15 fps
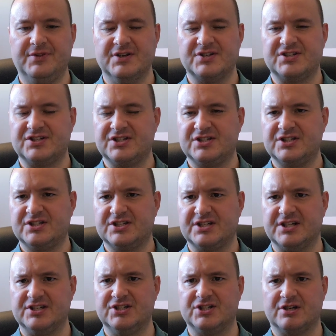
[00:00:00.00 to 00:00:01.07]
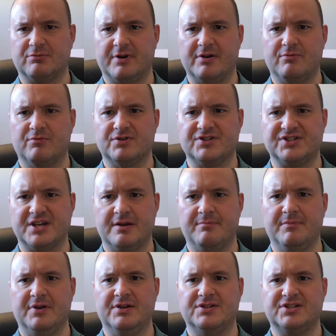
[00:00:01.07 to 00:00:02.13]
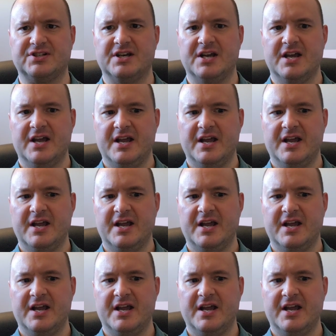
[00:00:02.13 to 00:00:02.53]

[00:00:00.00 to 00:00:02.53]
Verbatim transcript: this can generate resentment